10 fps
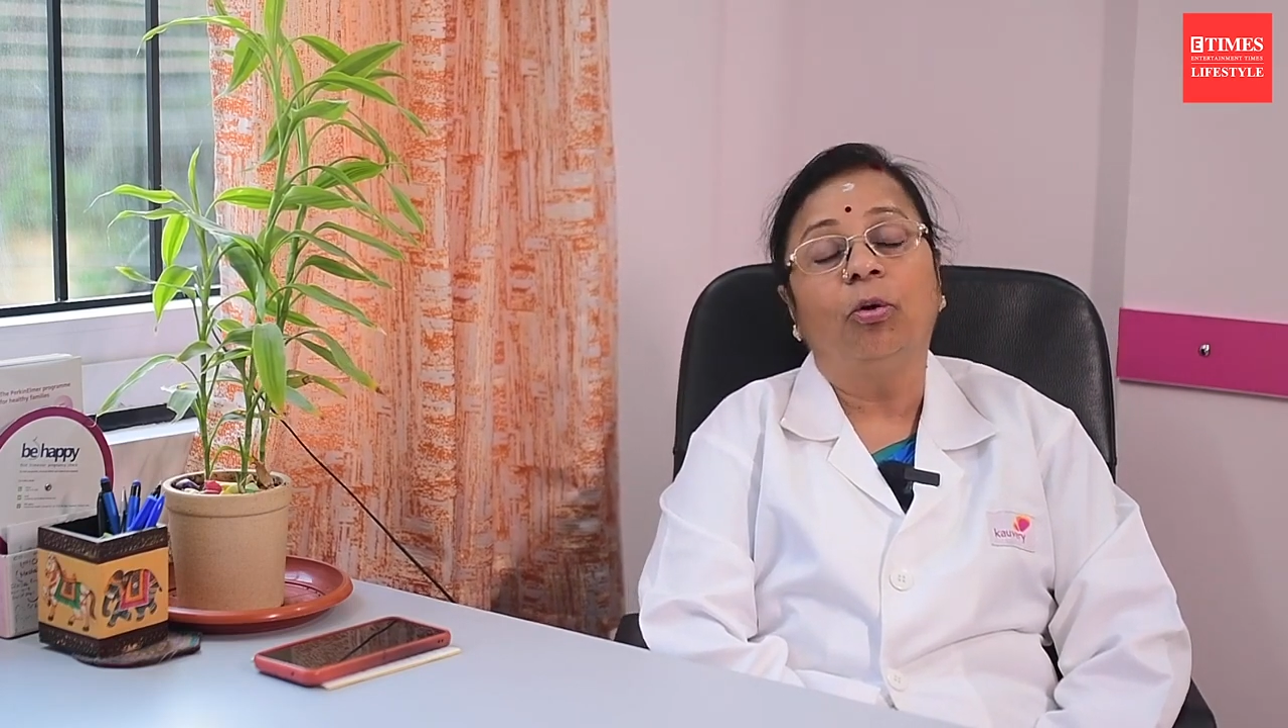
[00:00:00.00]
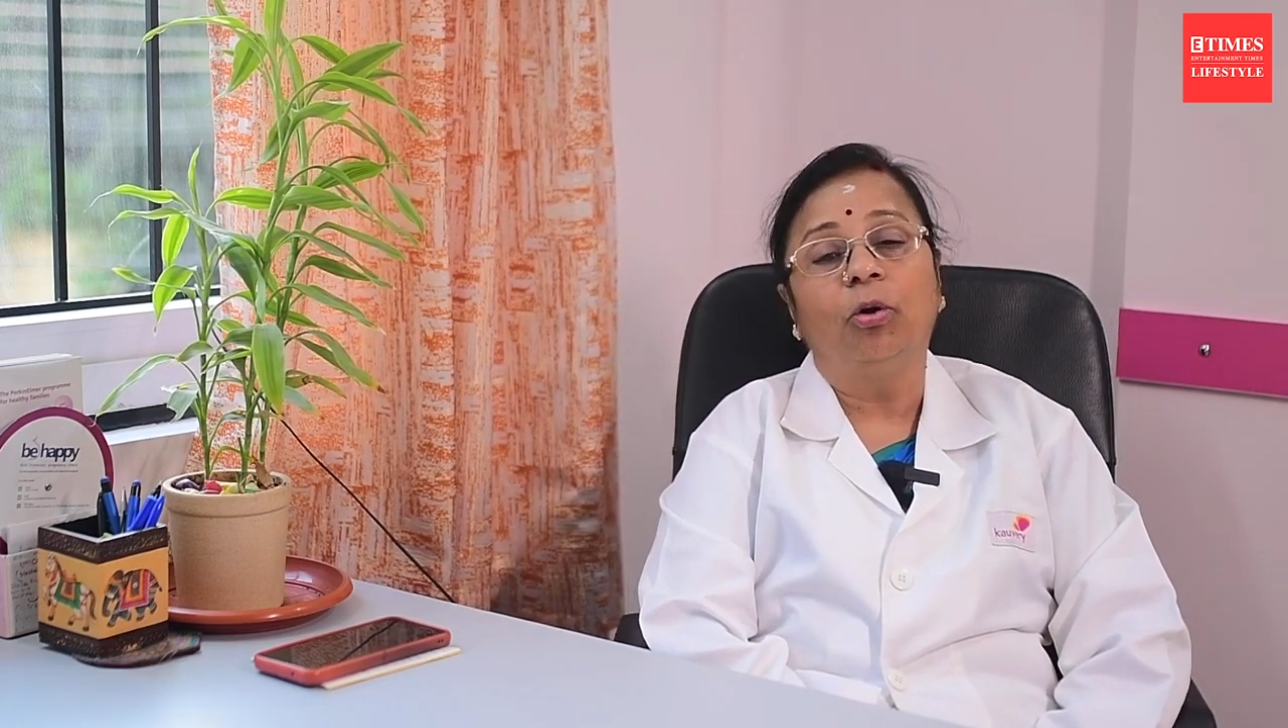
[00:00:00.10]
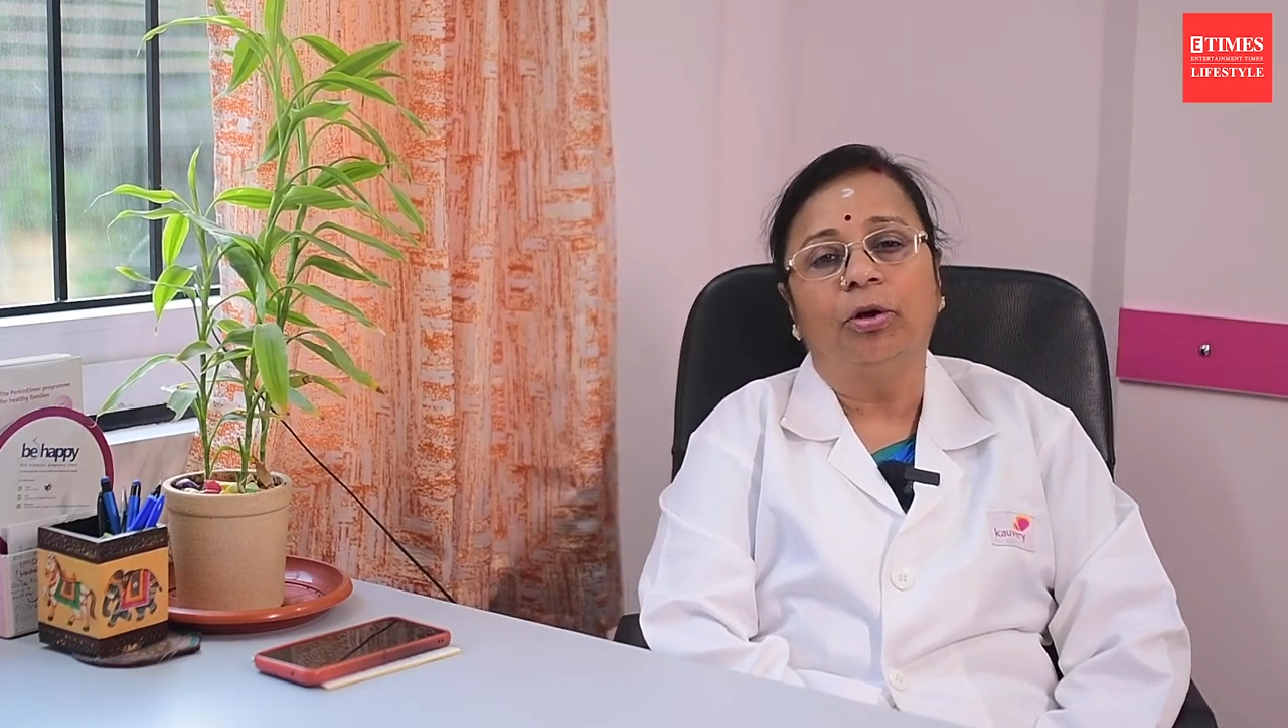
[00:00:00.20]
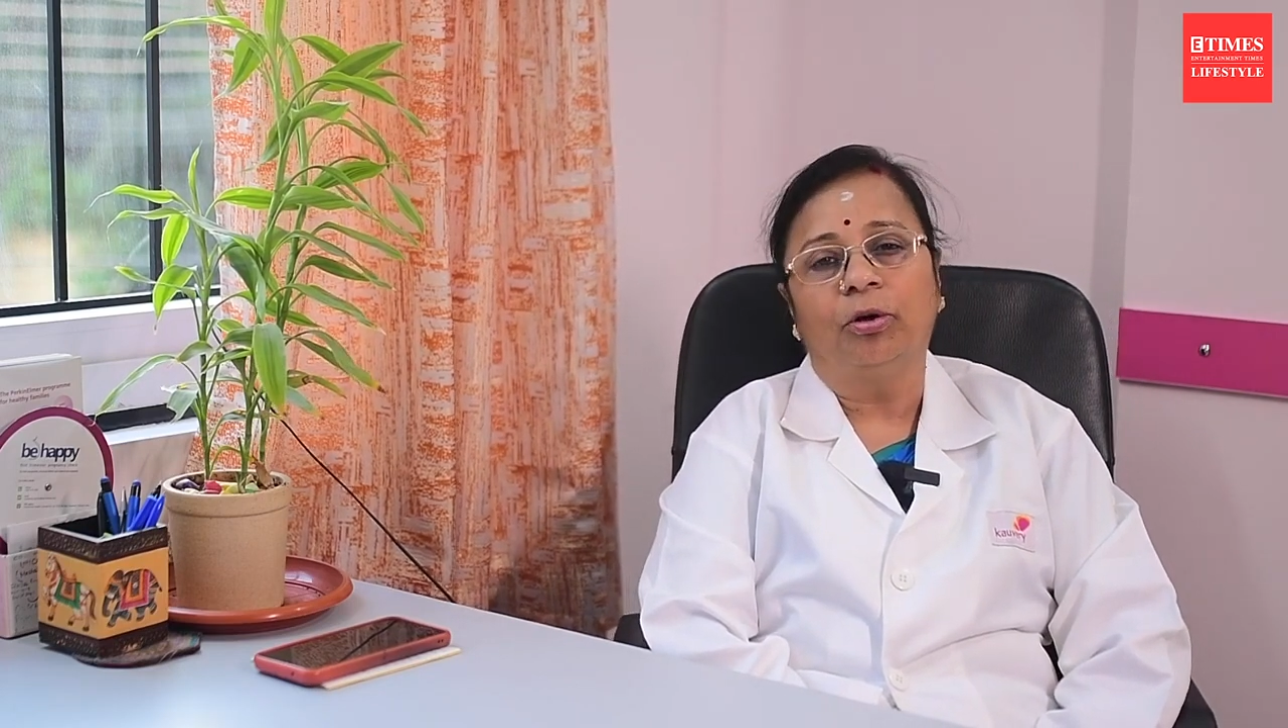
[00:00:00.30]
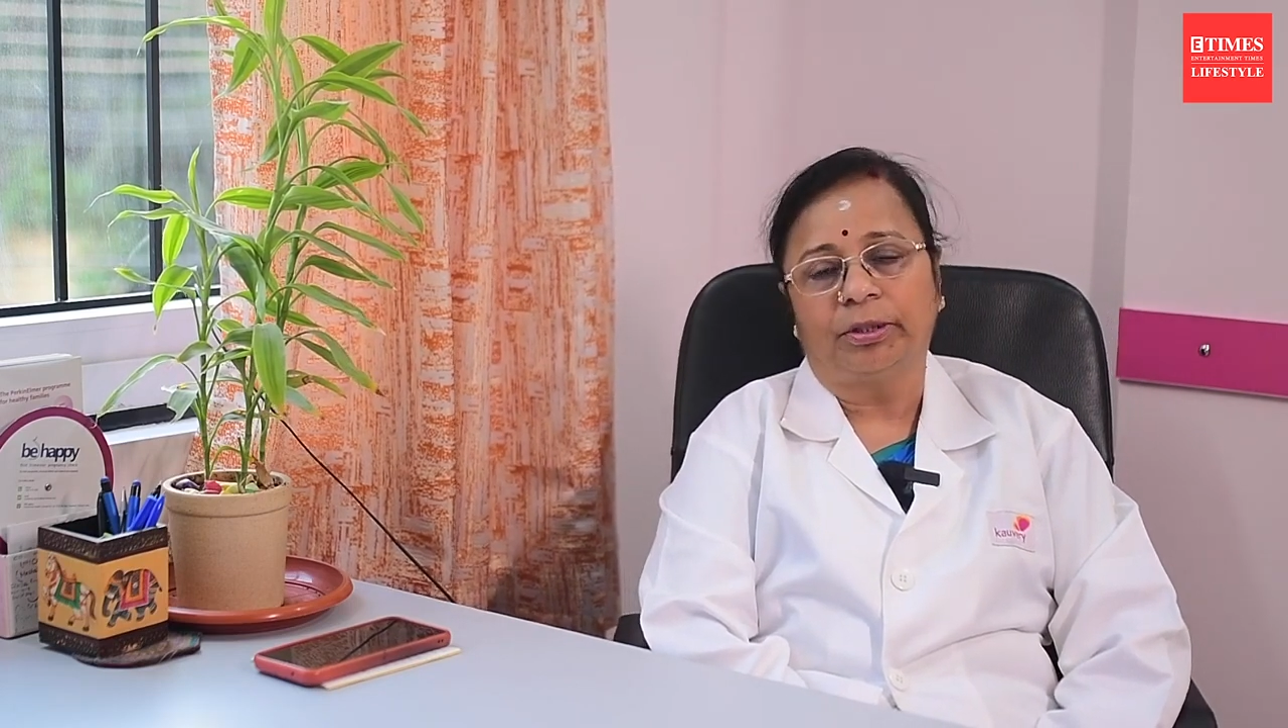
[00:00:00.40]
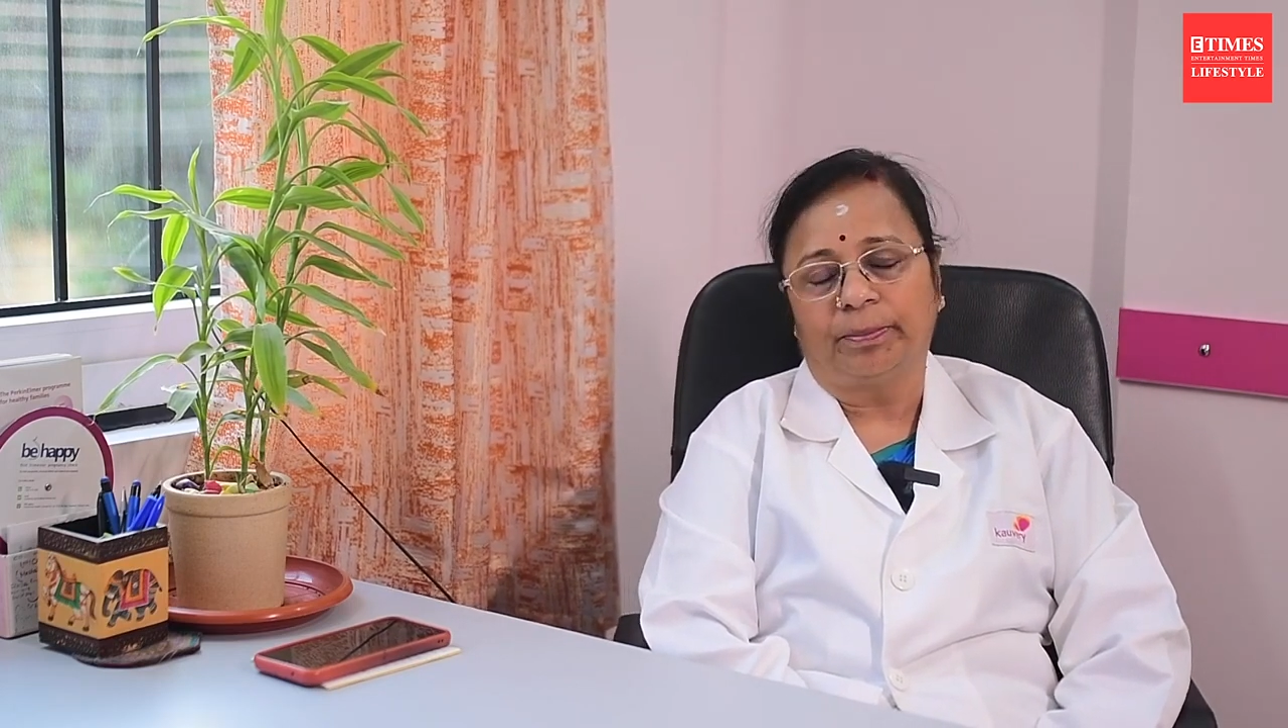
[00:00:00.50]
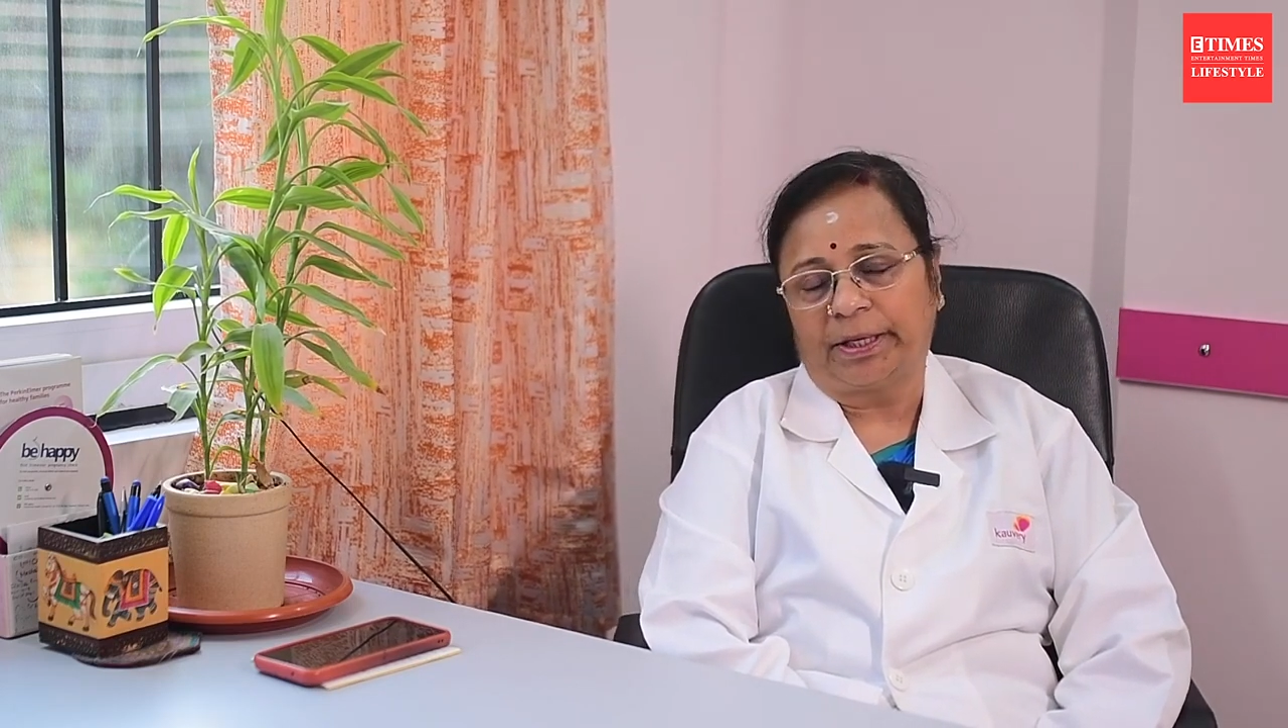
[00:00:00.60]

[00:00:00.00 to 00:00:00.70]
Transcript: hold on the